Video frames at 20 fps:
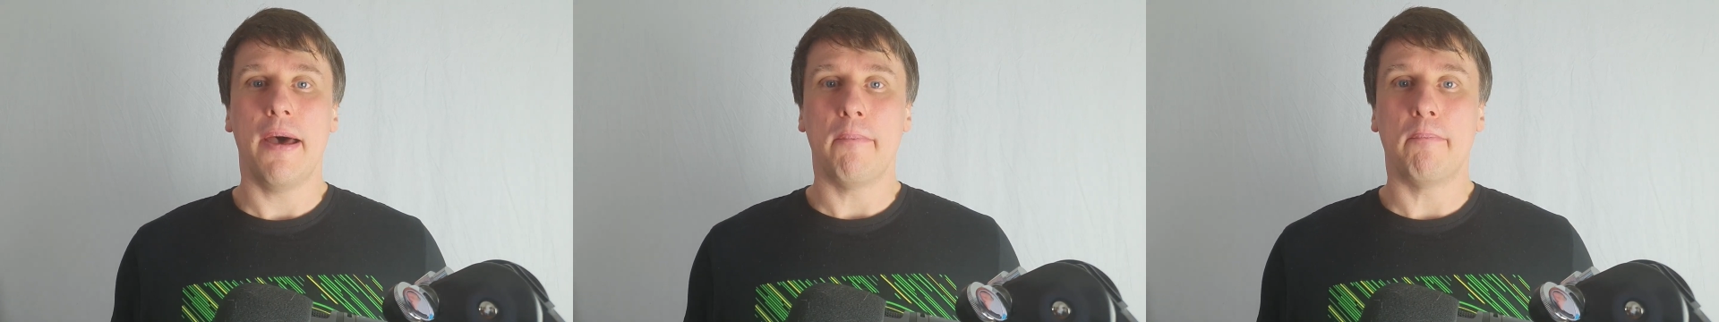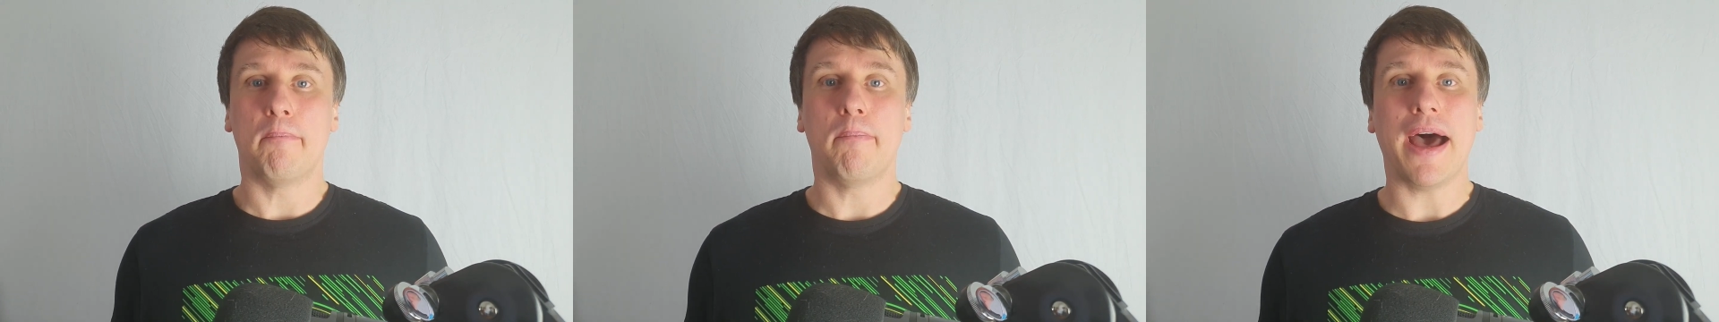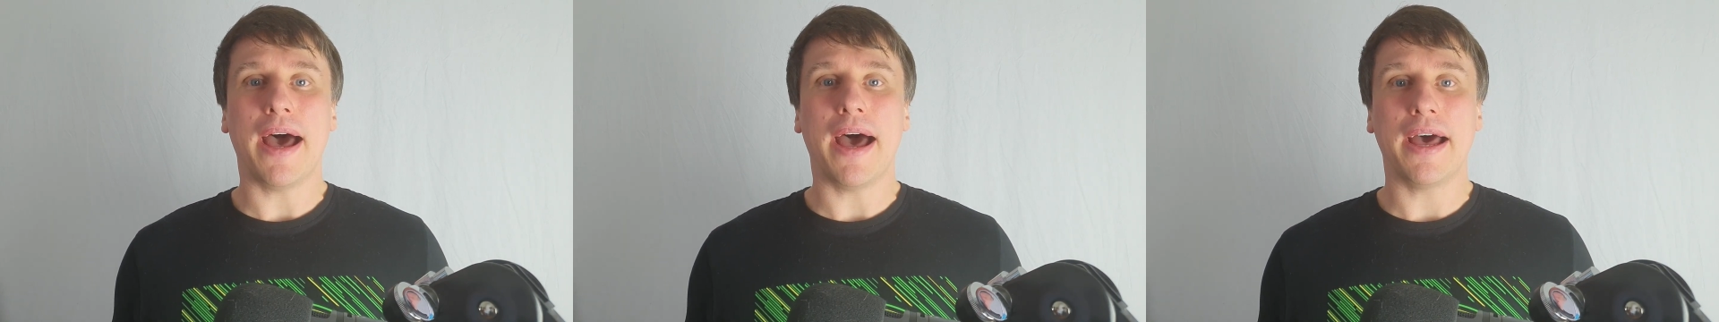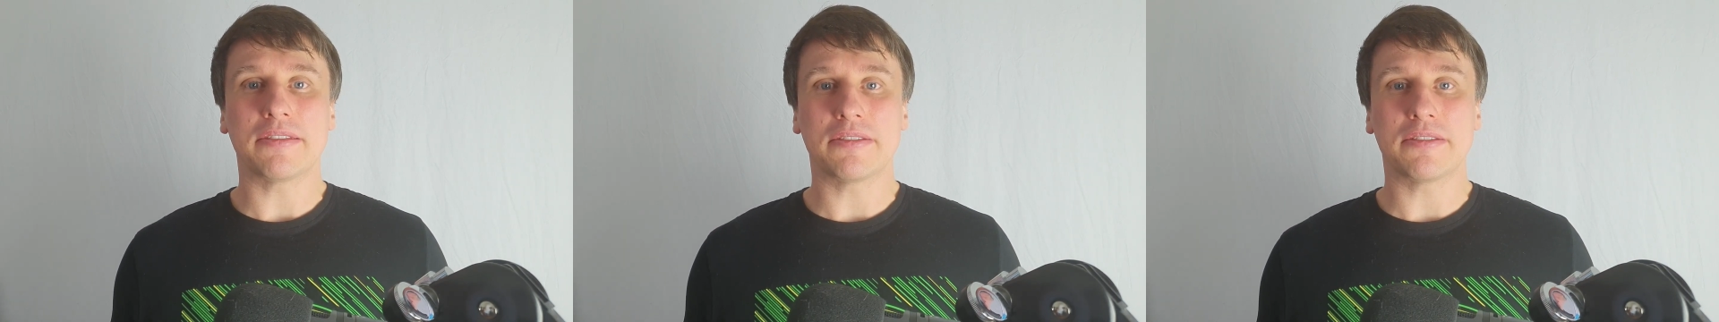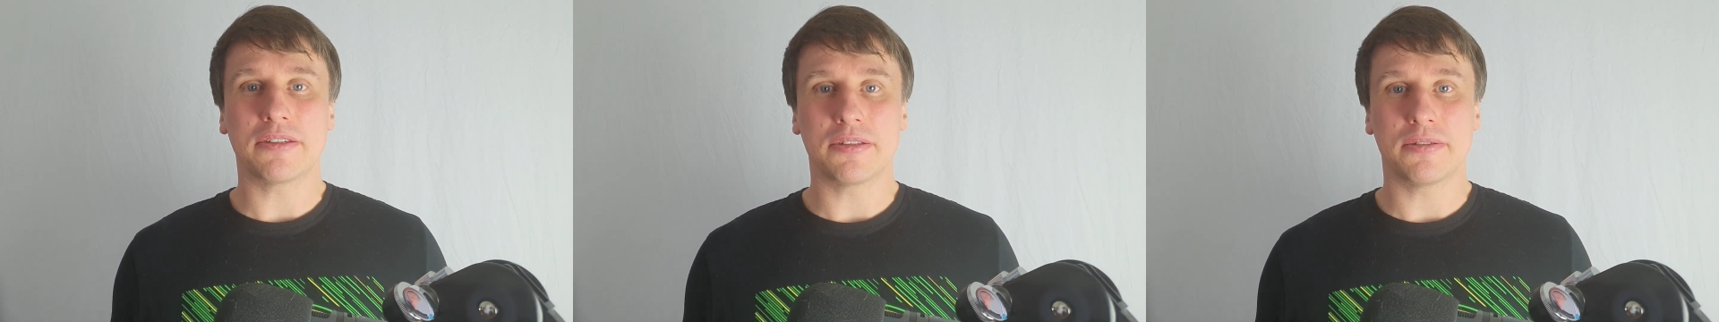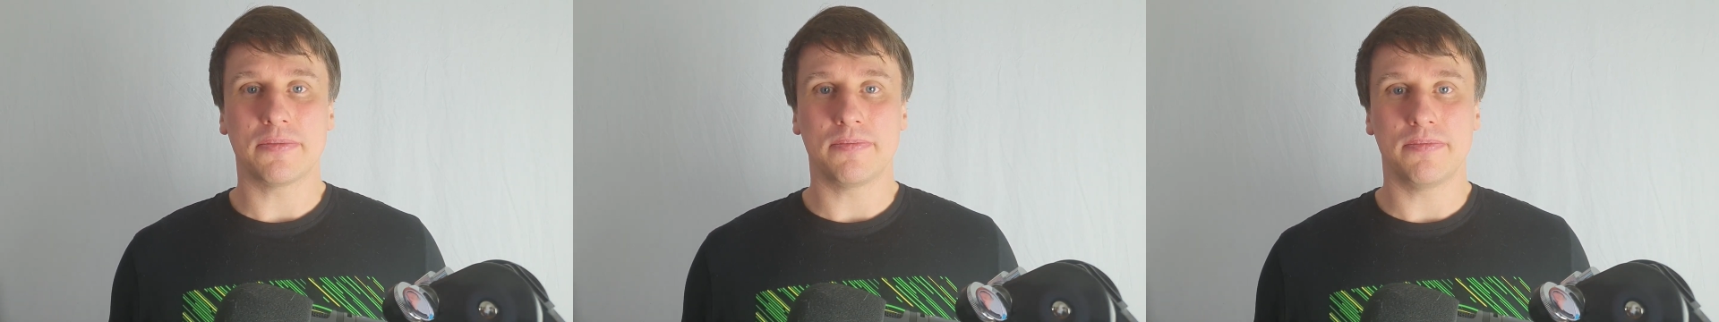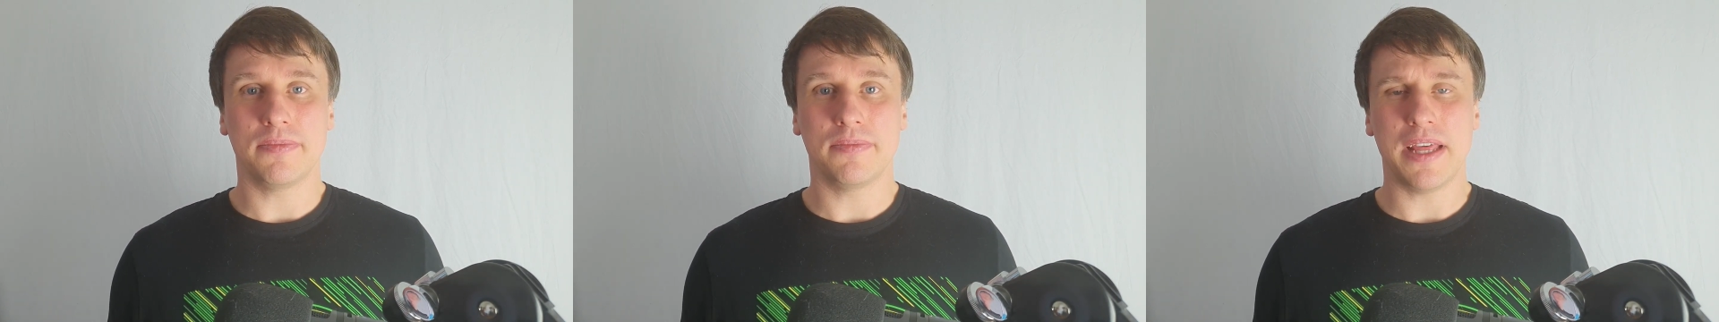
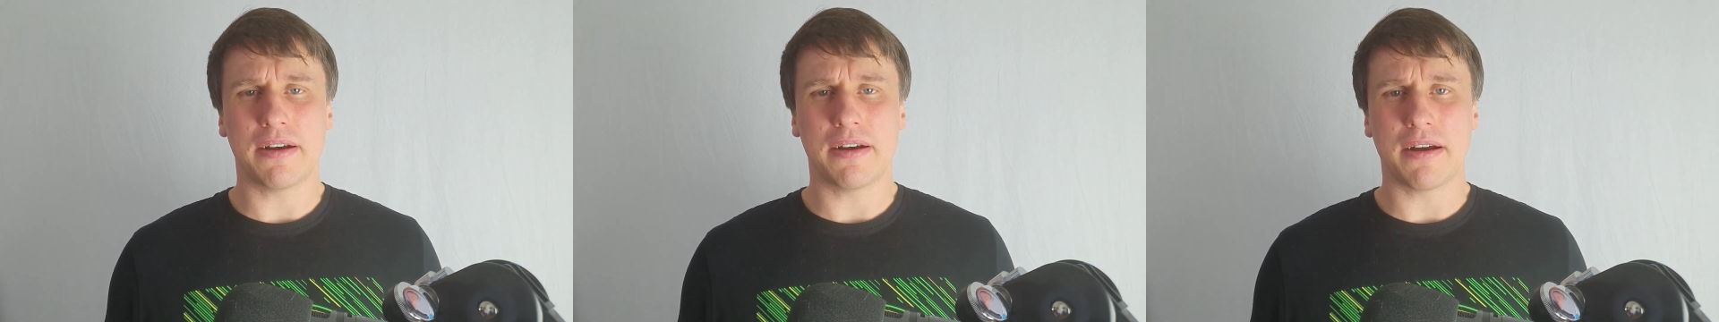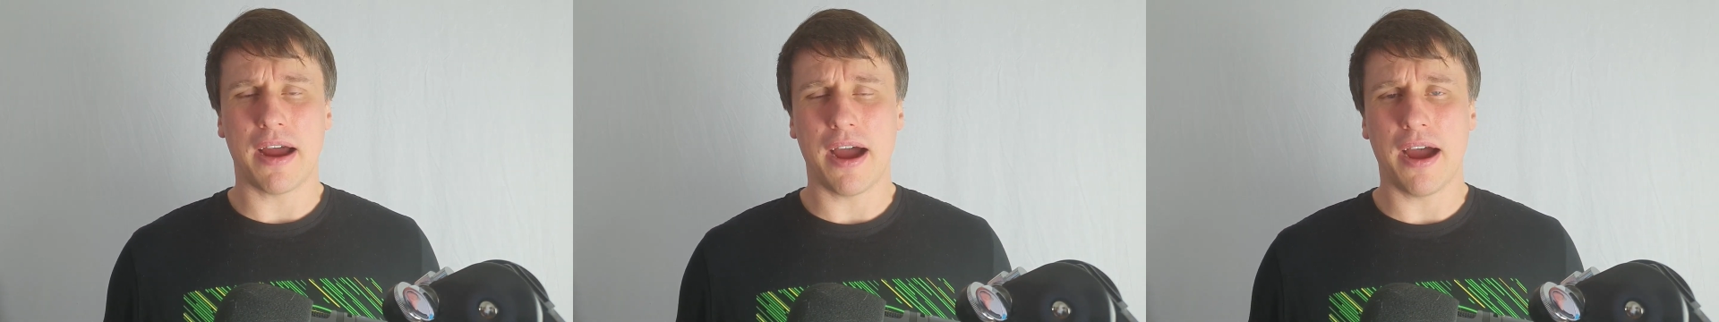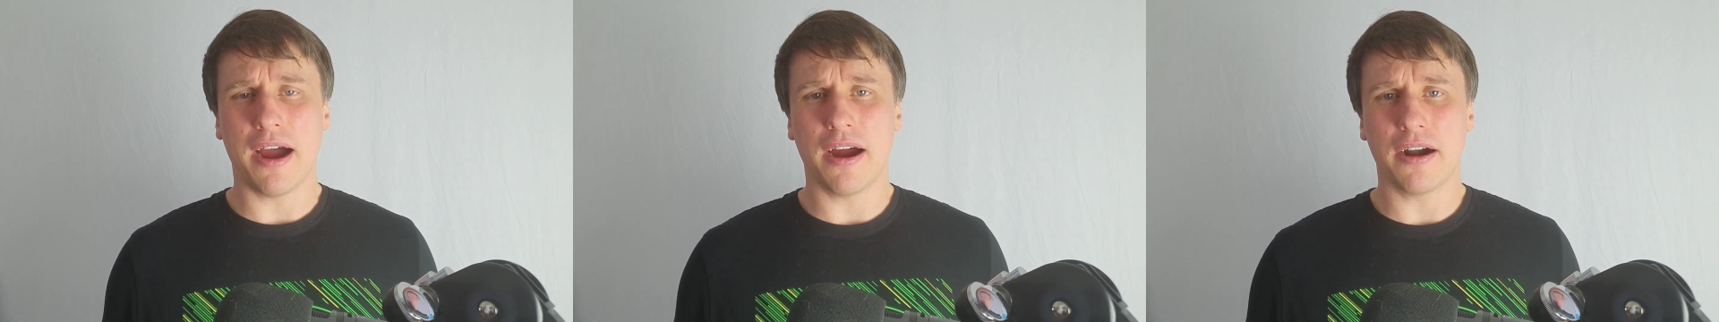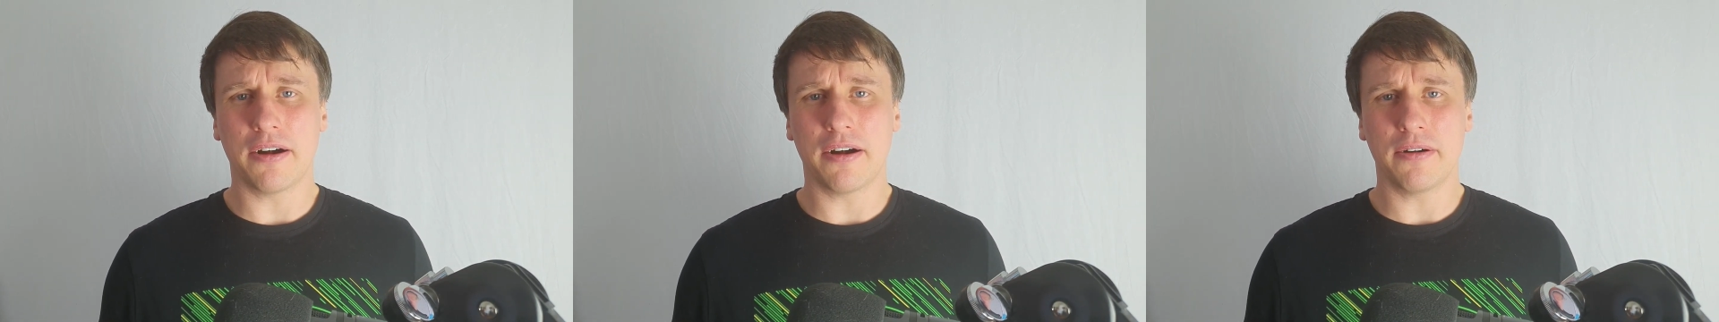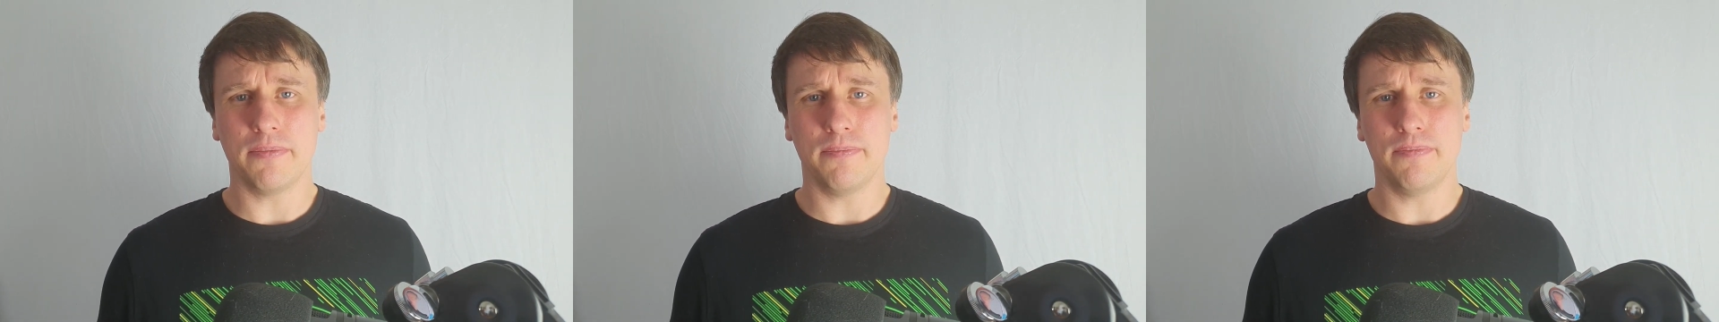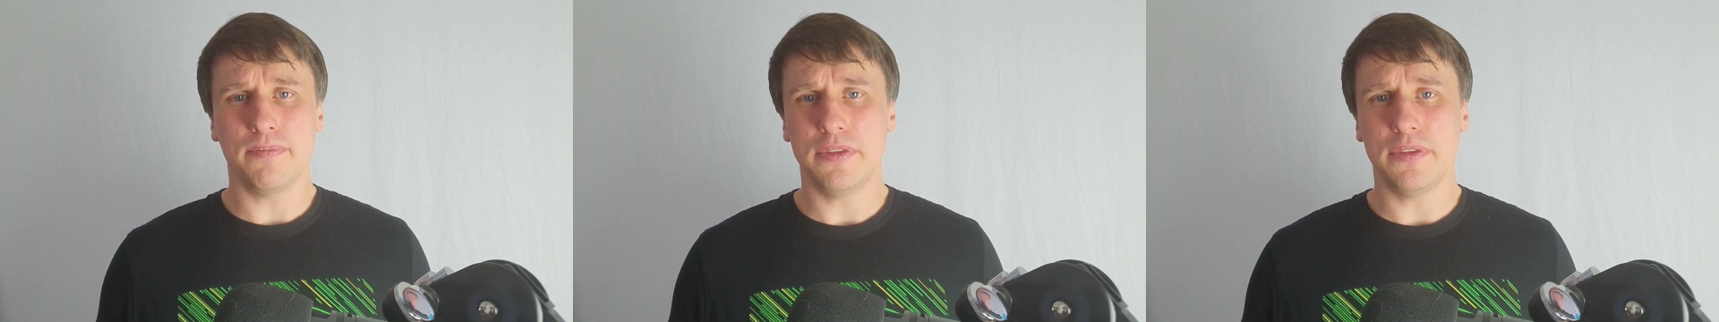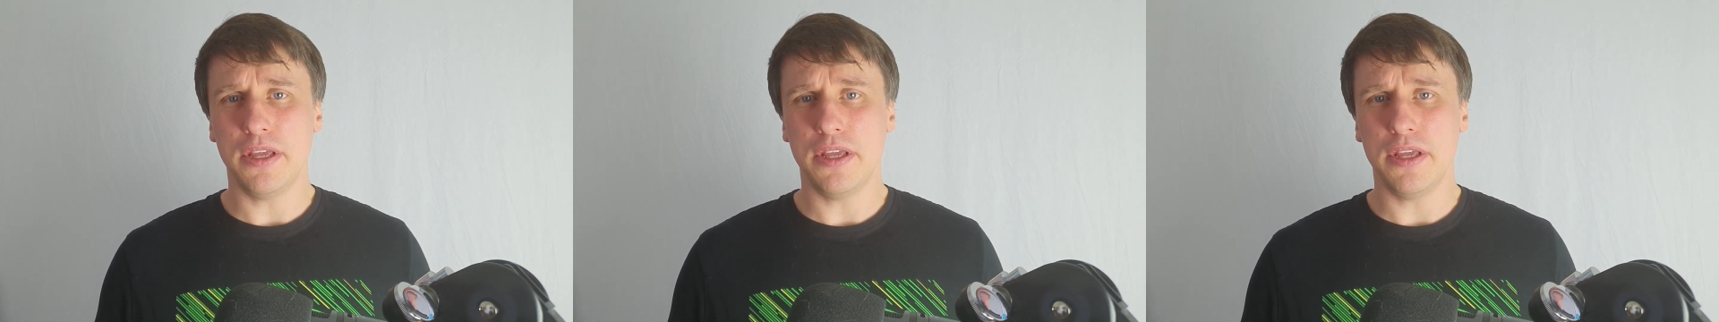but there are